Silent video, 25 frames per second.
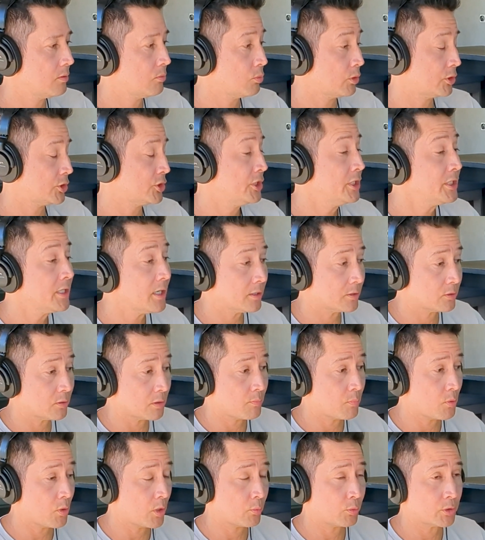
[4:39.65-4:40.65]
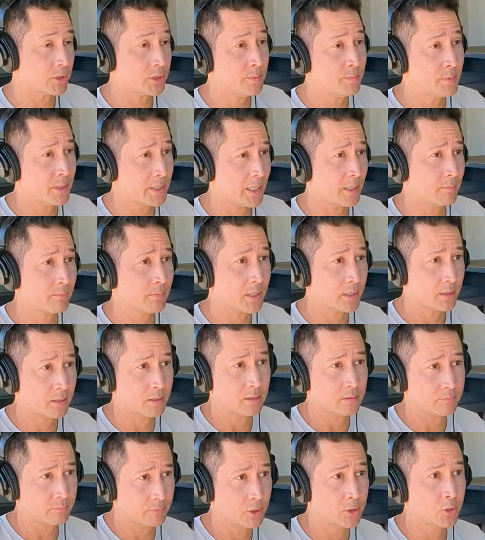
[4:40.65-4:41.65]
where she got to the point where she became like
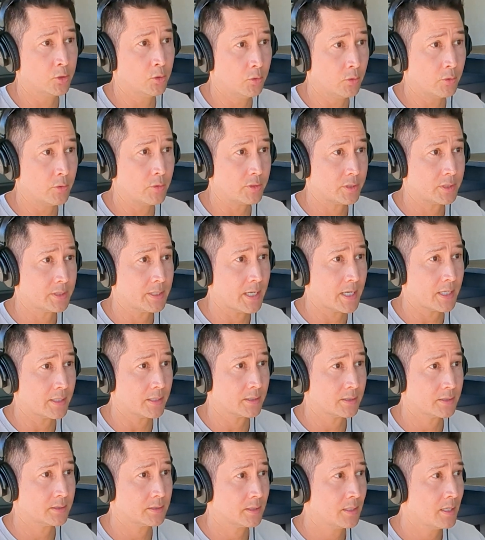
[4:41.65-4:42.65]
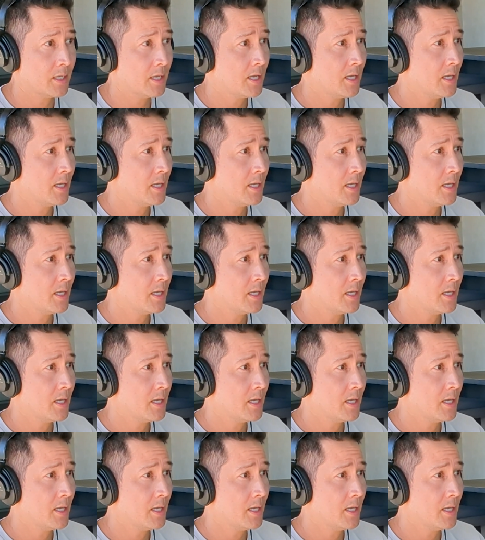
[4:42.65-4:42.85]
the guru status.